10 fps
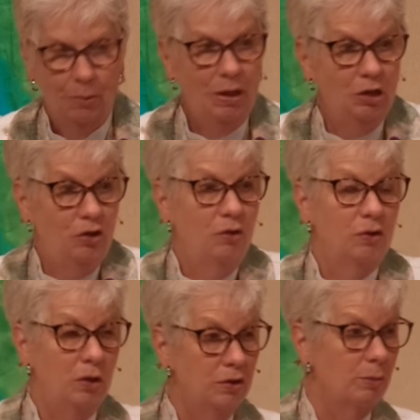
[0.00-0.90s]
We can choose
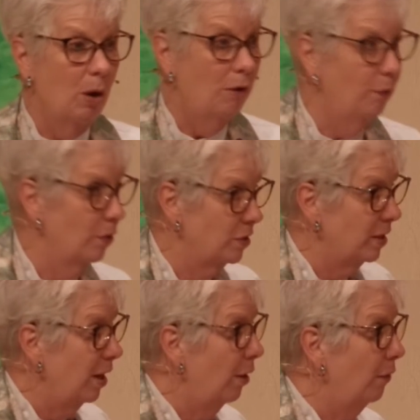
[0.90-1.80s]
to use them all for
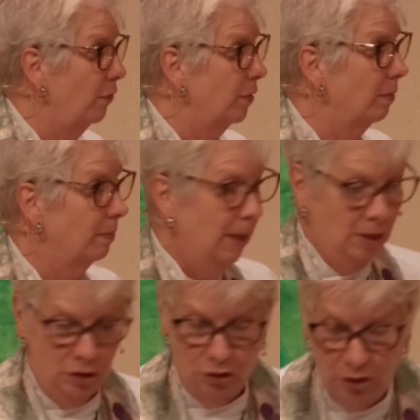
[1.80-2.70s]
ourselves,
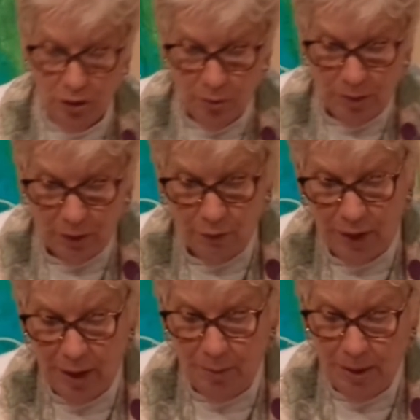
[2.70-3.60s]
to share them with our
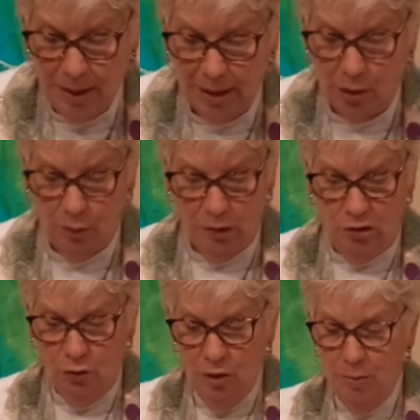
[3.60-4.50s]
family and our
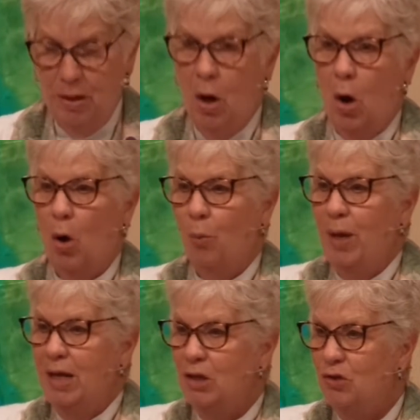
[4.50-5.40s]
enjoyment, or
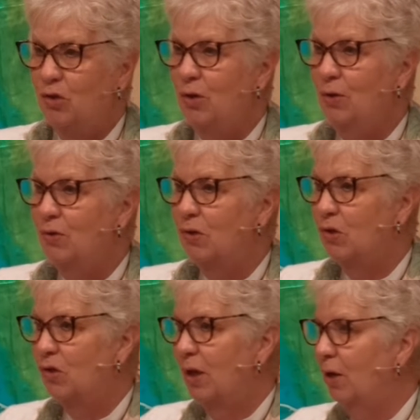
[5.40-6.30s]
we can choose to
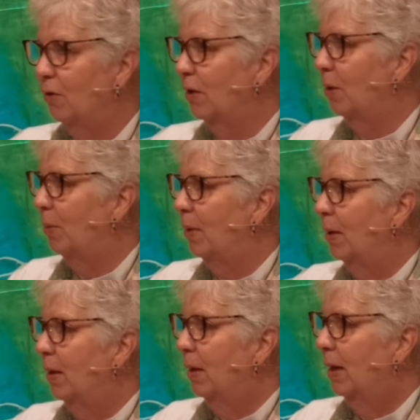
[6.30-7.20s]
share them
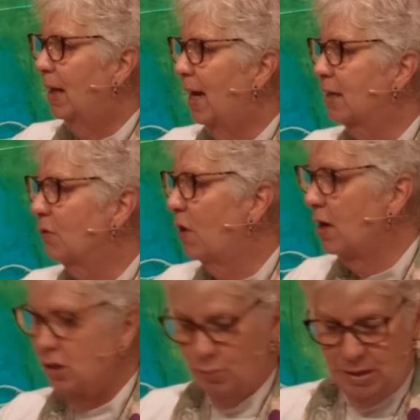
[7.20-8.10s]
in acts of
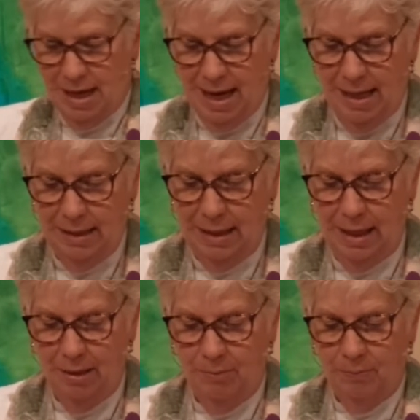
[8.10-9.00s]
hospitality
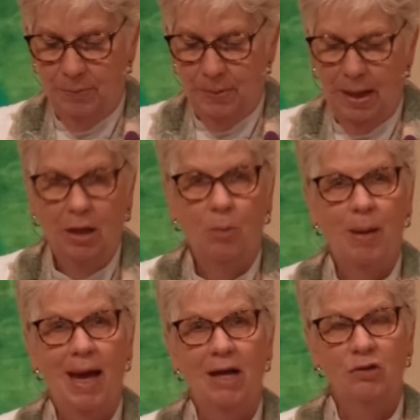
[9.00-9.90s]
and
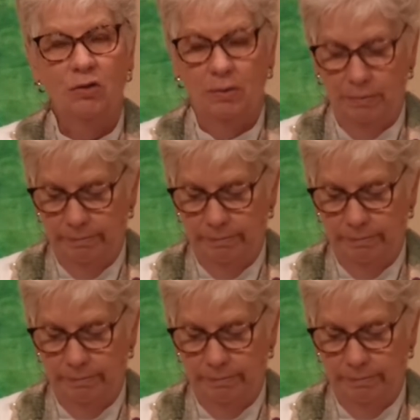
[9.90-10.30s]
compassion.